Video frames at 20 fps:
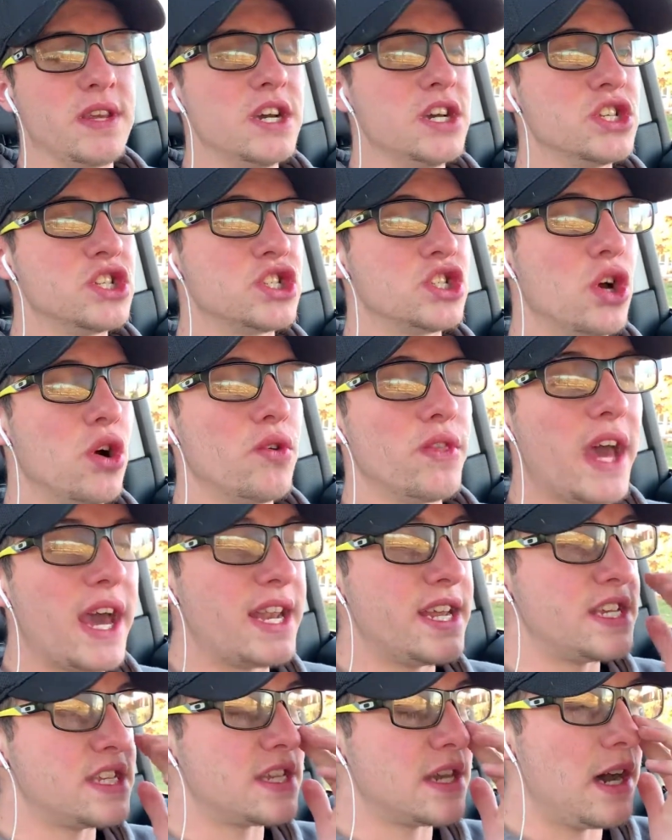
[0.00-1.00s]
So
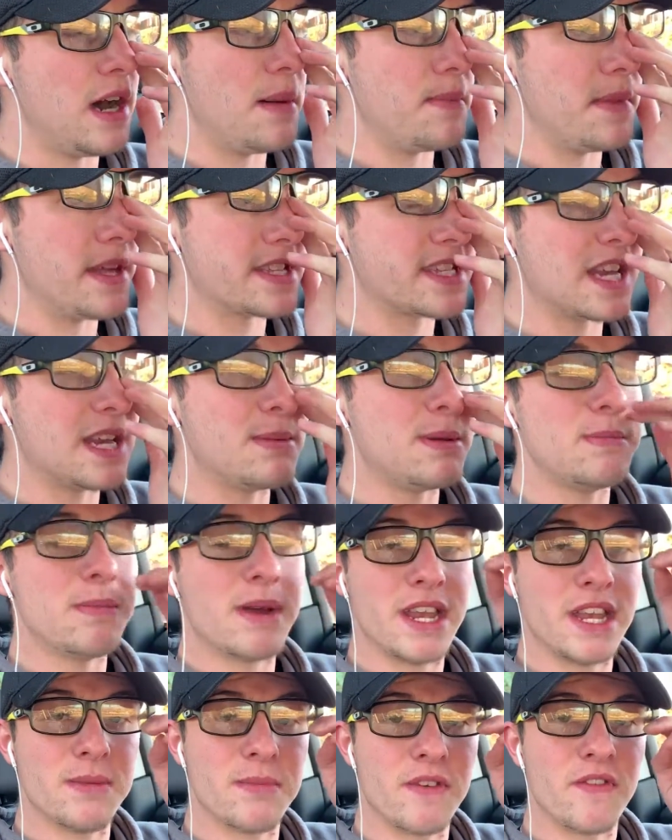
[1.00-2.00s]
that's gonna be my
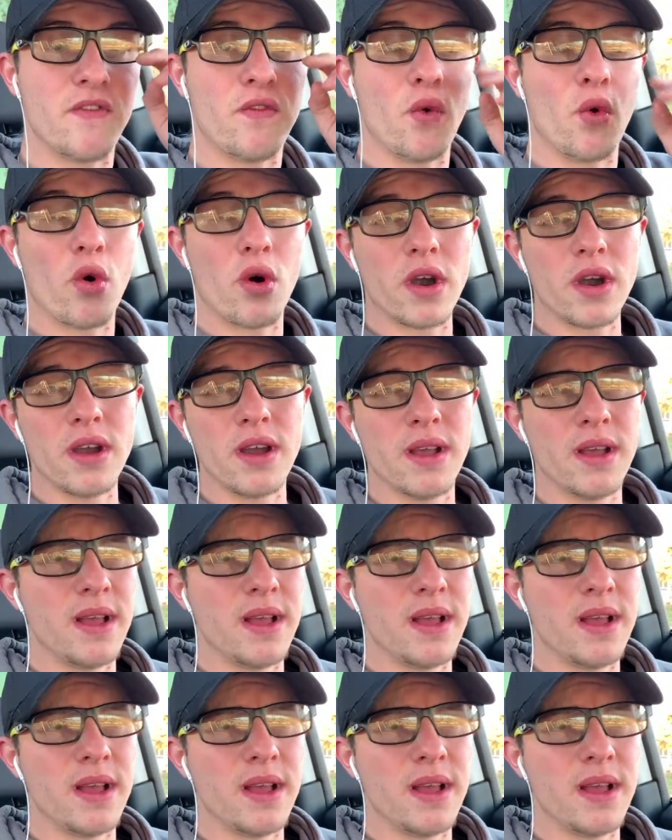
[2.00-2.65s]
number 4,